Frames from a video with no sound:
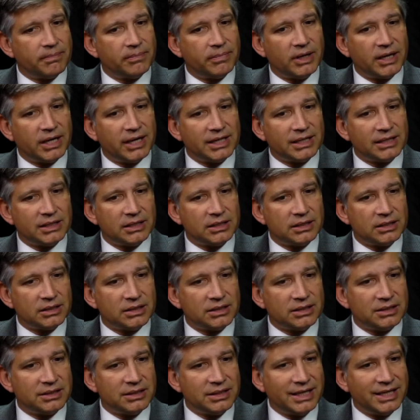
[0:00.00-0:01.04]
but
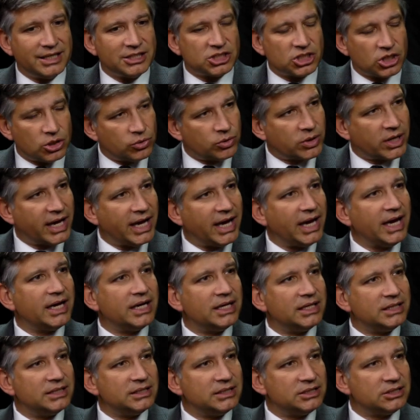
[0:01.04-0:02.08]
it's
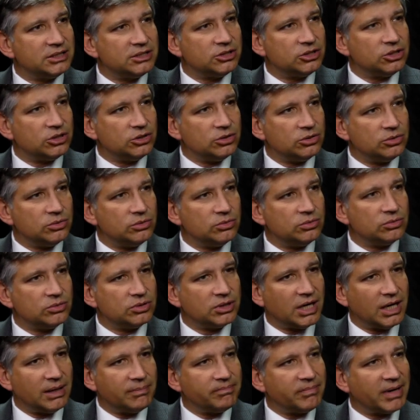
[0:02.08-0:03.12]
okay to
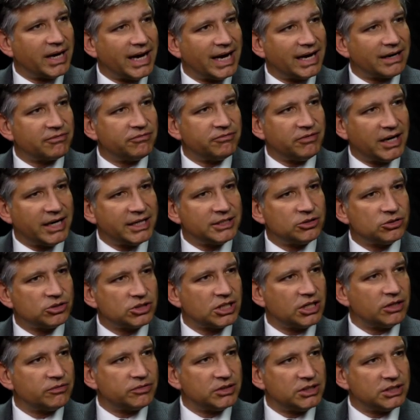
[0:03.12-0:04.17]
come back, find
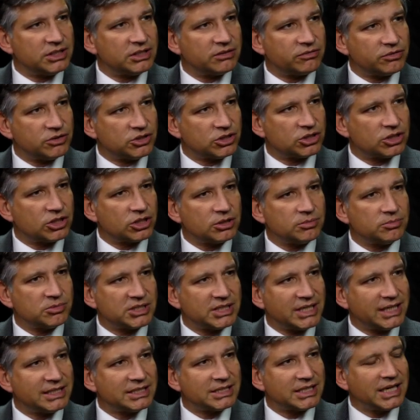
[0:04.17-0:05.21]
yourself in a different
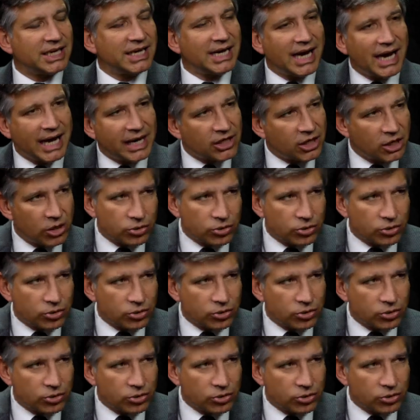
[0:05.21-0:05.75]
circumstance, and